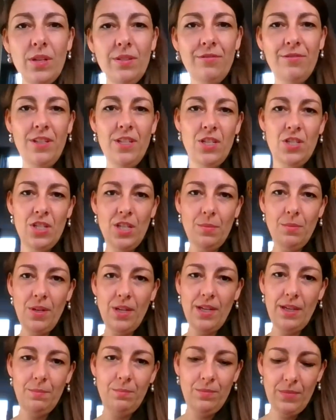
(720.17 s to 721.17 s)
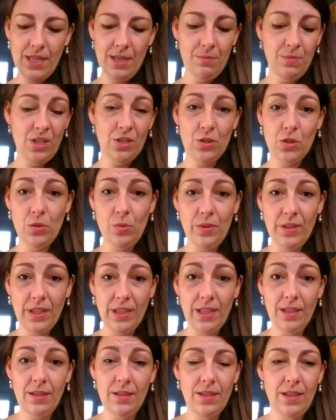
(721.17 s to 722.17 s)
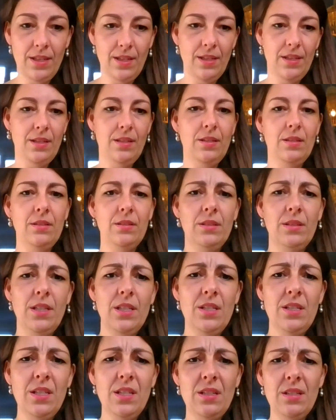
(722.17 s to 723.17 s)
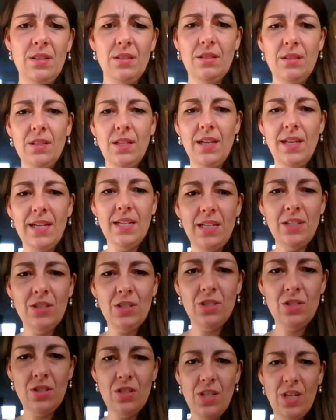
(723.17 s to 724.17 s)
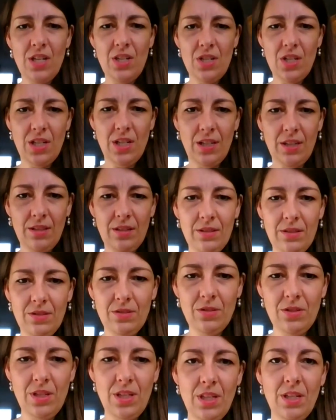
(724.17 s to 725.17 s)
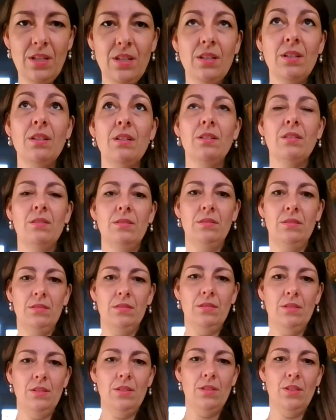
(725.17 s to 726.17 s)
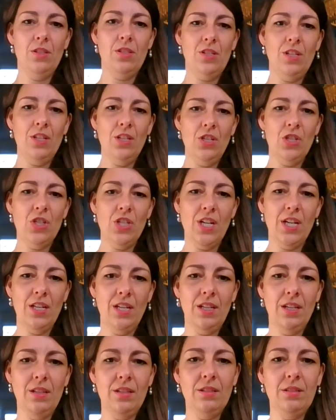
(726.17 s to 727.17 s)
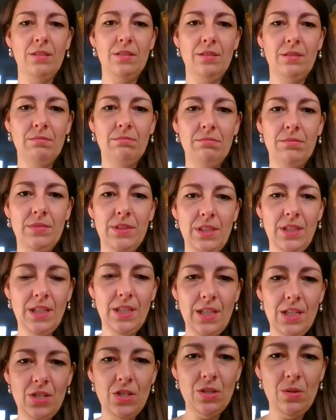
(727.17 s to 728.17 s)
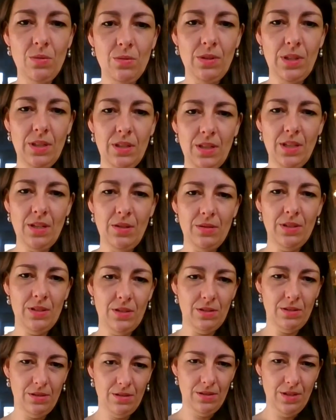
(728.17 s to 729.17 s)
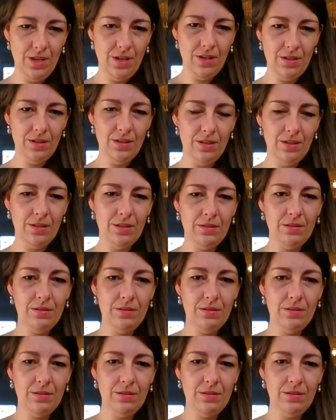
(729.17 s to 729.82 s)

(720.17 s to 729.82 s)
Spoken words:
to finish it, but I'm not doing it. Is it? The lighting is changing. You see? The sun is shining in the kitchen and now it's darker.